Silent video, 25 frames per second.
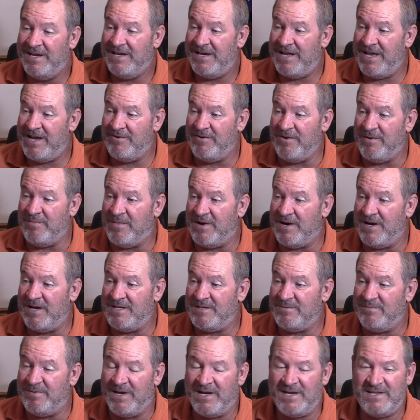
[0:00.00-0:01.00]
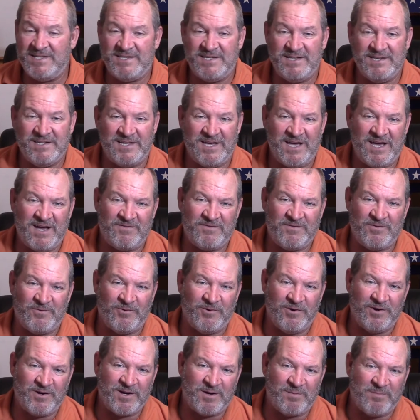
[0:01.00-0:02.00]
And that reminds me, I still have to
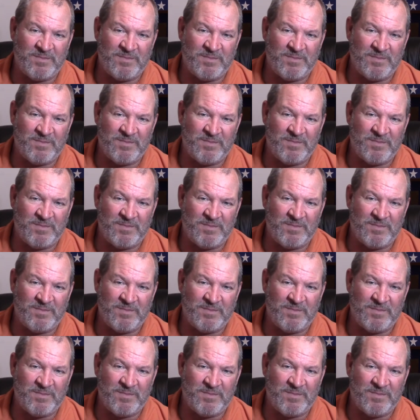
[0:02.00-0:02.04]
work